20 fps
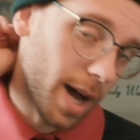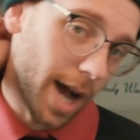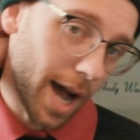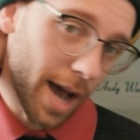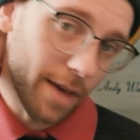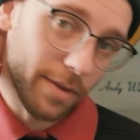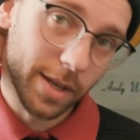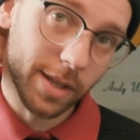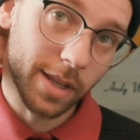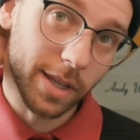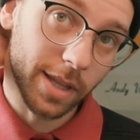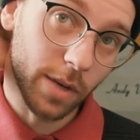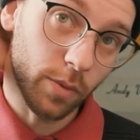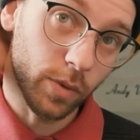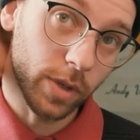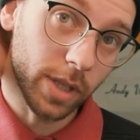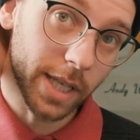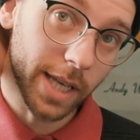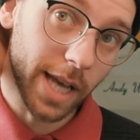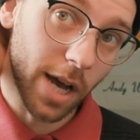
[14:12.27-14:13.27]
I think that they
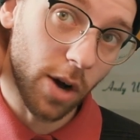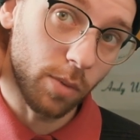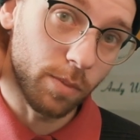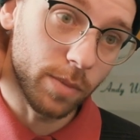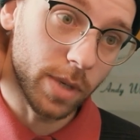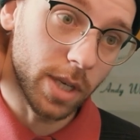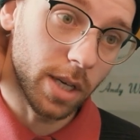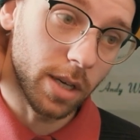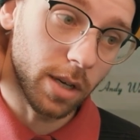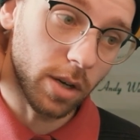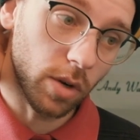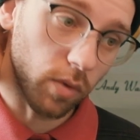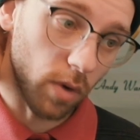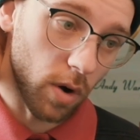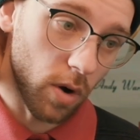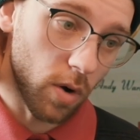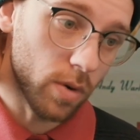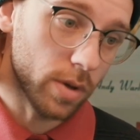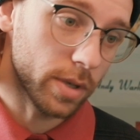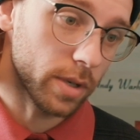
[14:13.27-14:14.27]
really help me
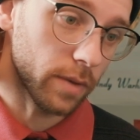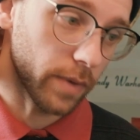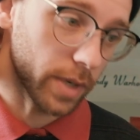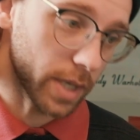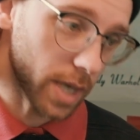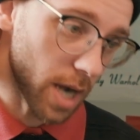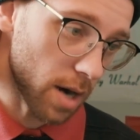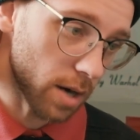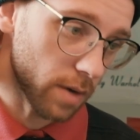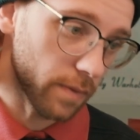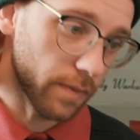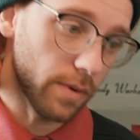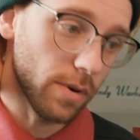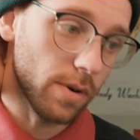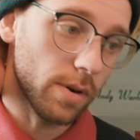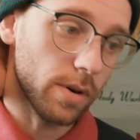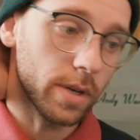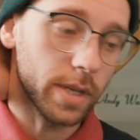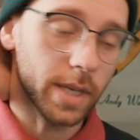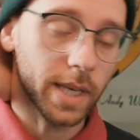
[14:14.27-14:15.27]
grow as a
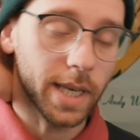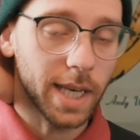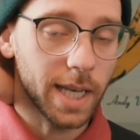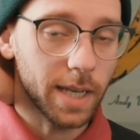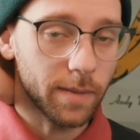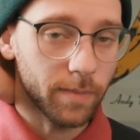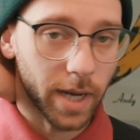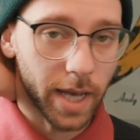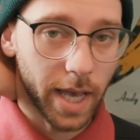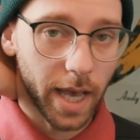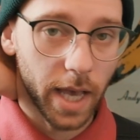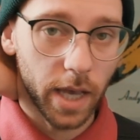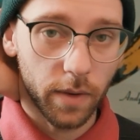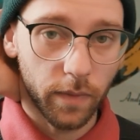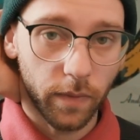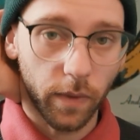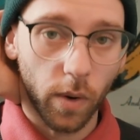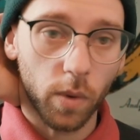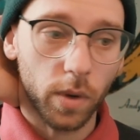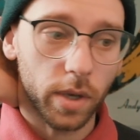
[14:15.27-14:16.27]
photographer and keep my head
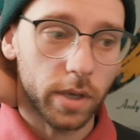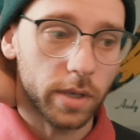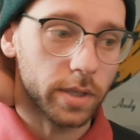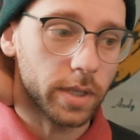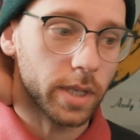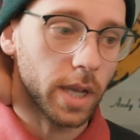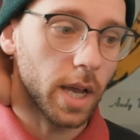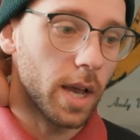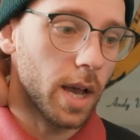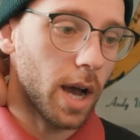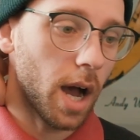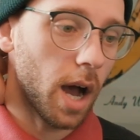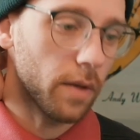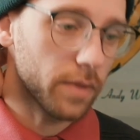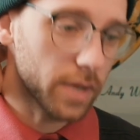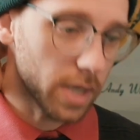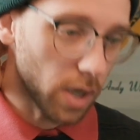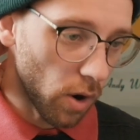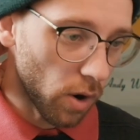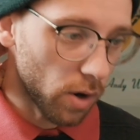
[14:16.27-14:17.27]
focused on
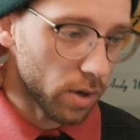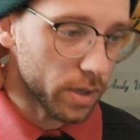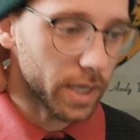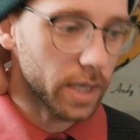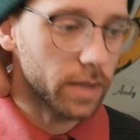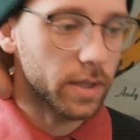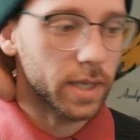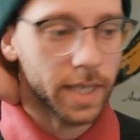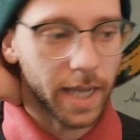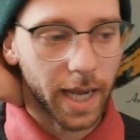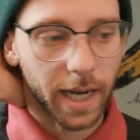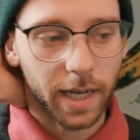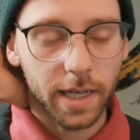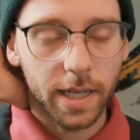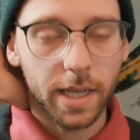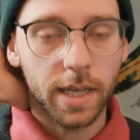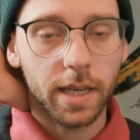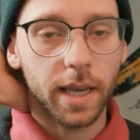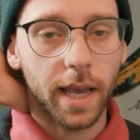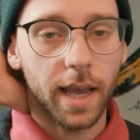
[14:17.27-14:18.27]
the art and the
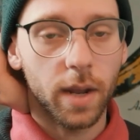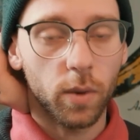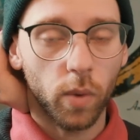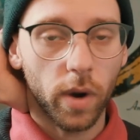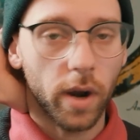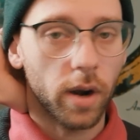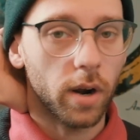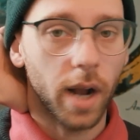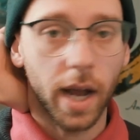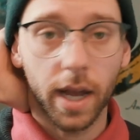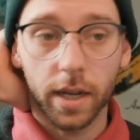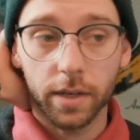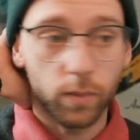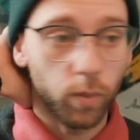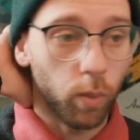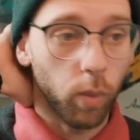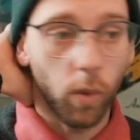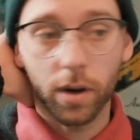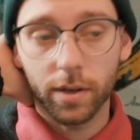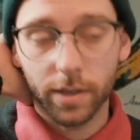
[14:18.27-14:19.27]
technique and where I
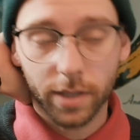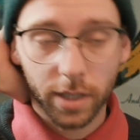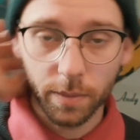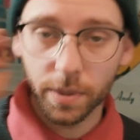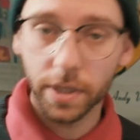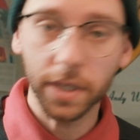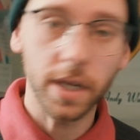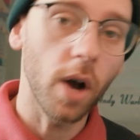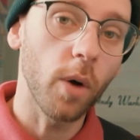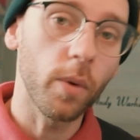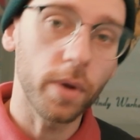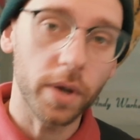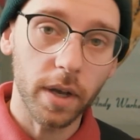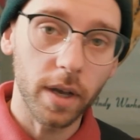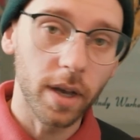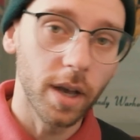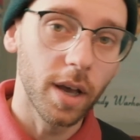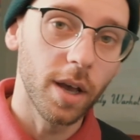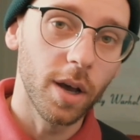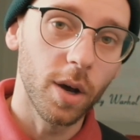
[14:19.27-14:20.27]
want to be going
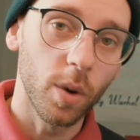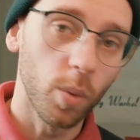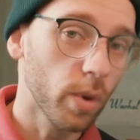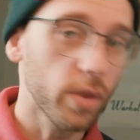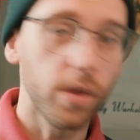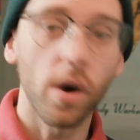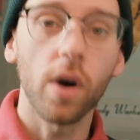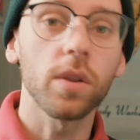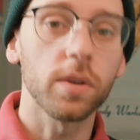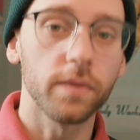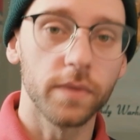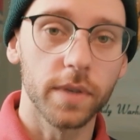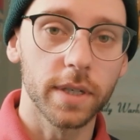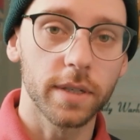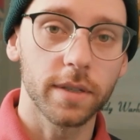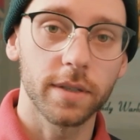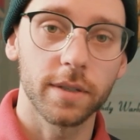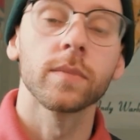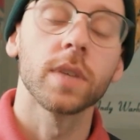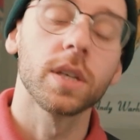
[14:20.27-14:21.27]
with all of this.